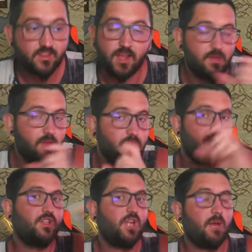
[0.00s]
Like maybe
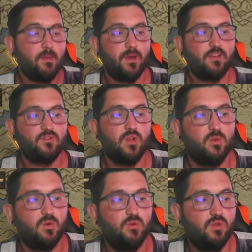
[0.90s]
every time I pass to the
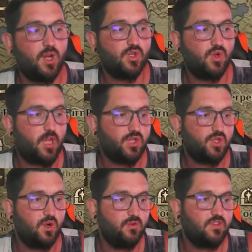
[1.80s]
new threshold, I
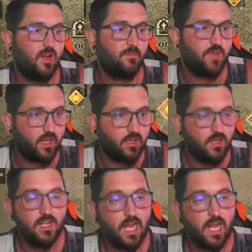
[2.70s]
show you something.